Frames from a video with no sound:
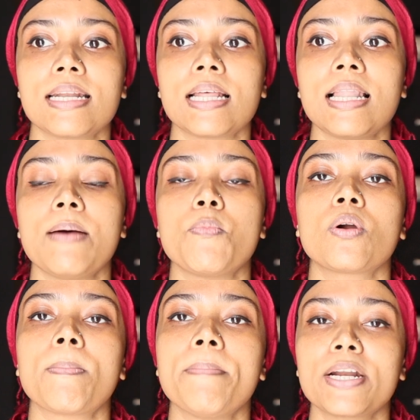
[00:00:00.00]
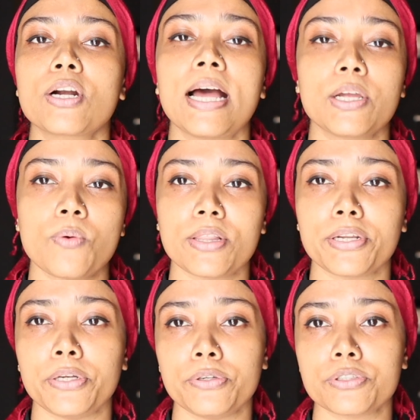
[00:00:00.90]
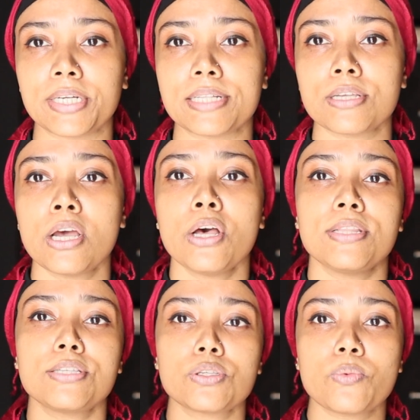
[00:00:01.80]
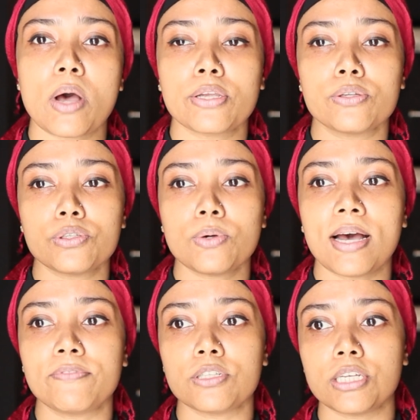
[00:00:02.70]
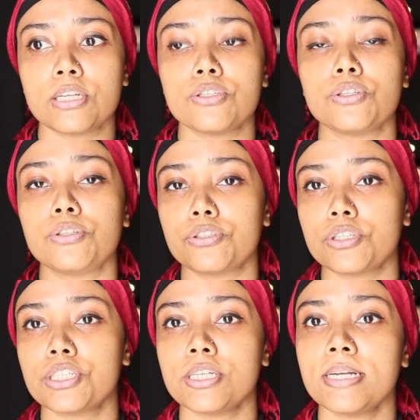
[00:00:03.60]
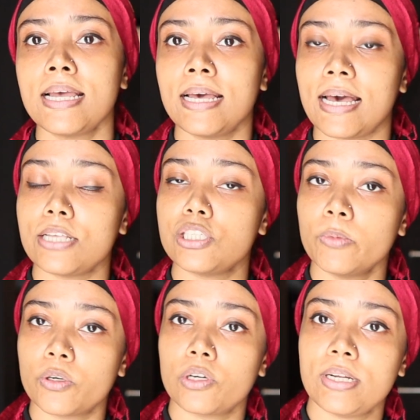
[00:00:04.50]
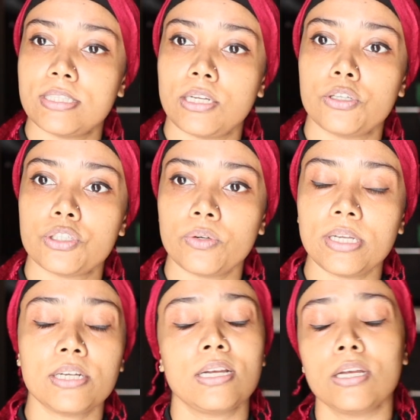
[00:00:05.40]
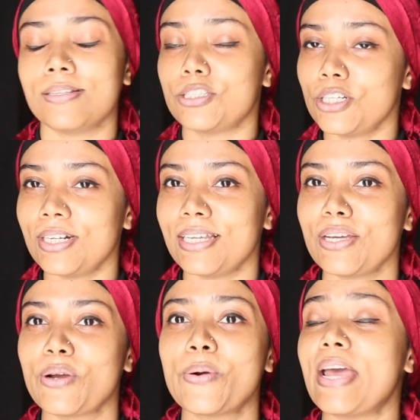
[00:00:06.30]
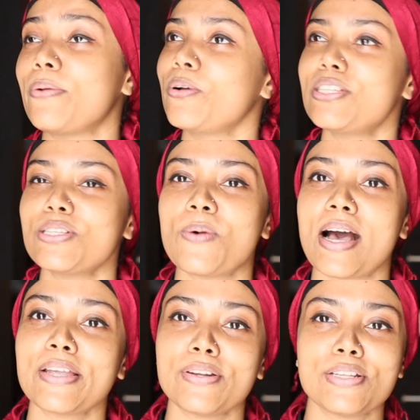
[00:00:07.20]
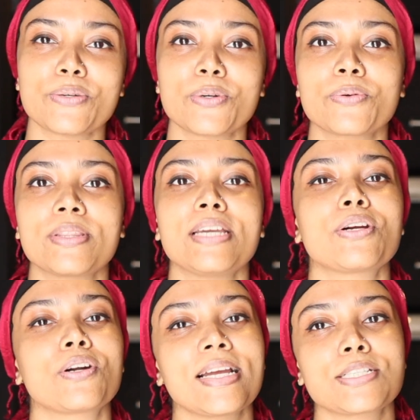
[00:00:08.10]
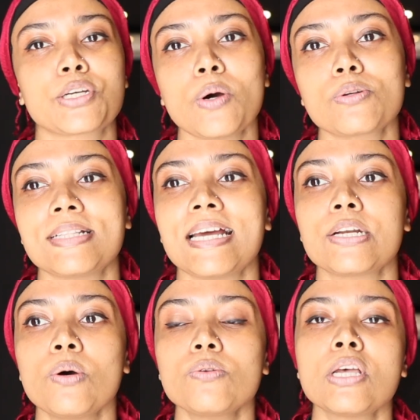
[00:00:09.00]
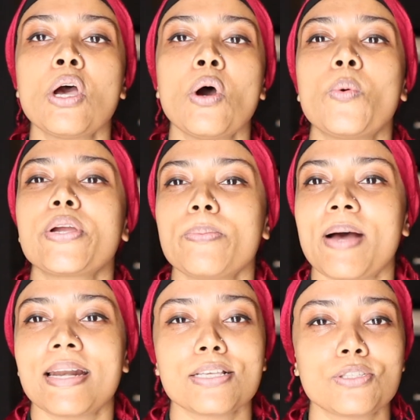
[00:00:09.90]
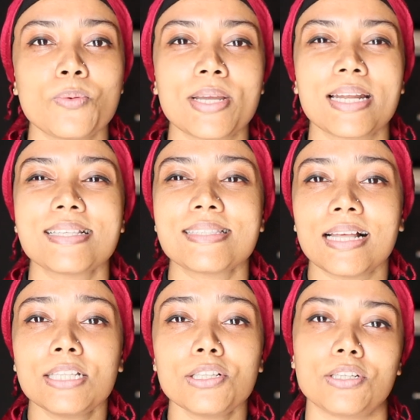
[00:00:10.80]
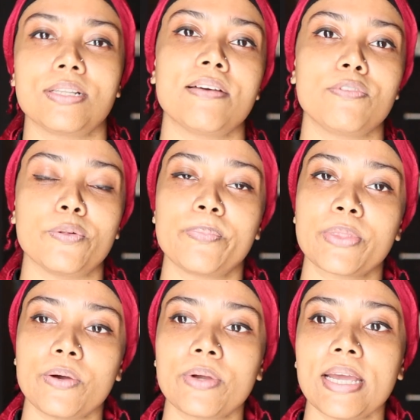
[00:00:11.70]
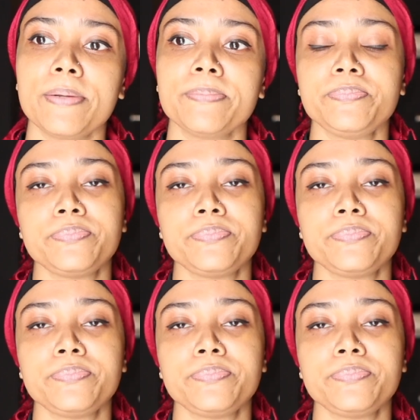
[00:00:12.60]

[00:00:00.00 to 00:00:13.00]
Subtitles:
and a lot more better high quality nutrients. This is why you do have to change your nutrition as you progress in your journey, and which is why you need to work with a correct coach that knows what your body is doing at a cellular level, okay?